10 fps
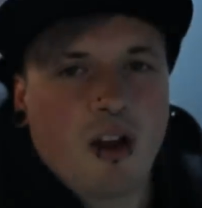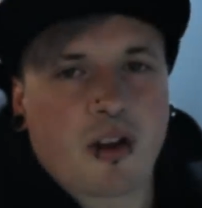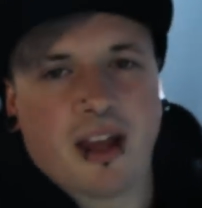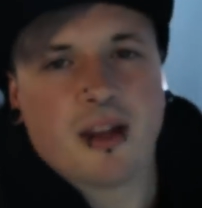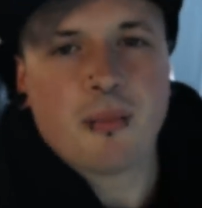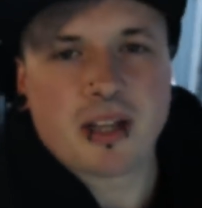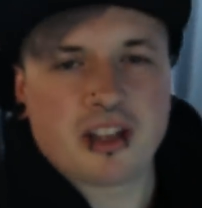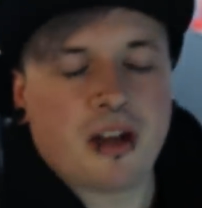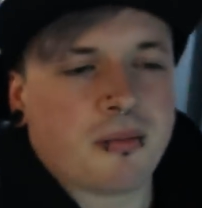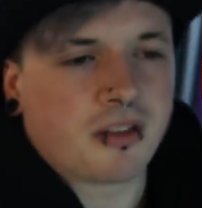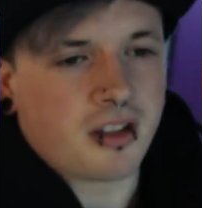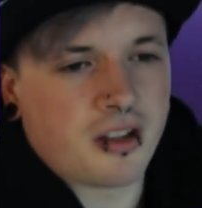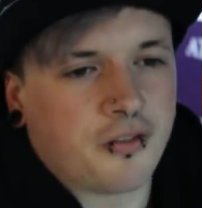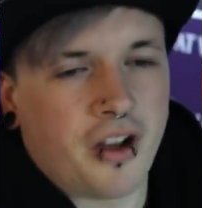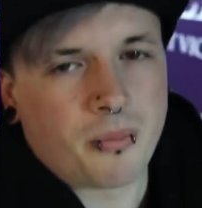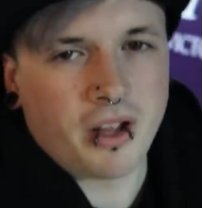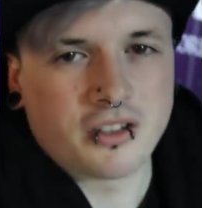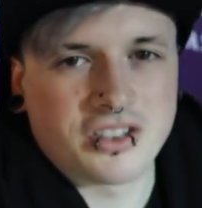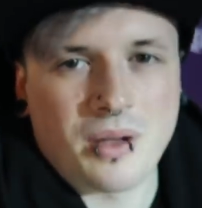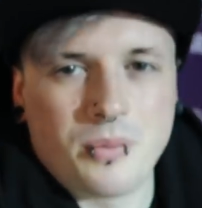Okay, picked up the fan
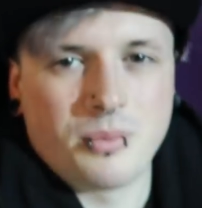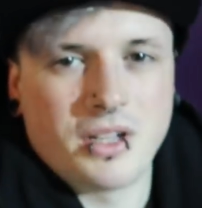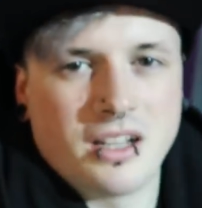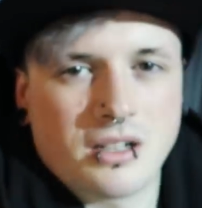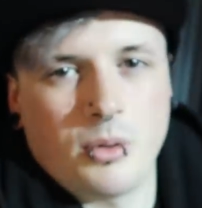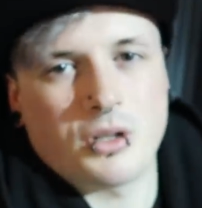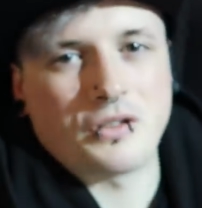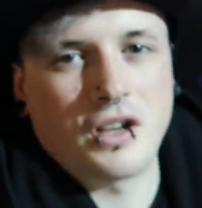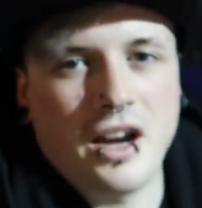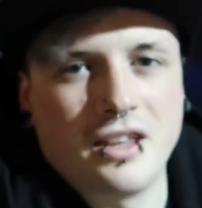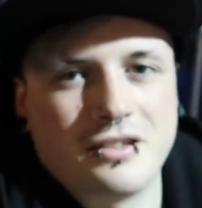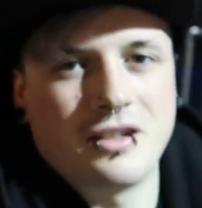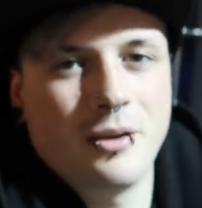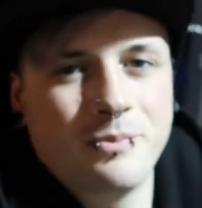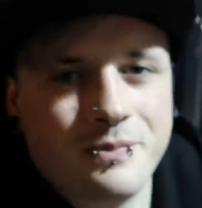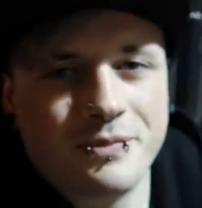mail. Just happened to be a little box of Kaya this time.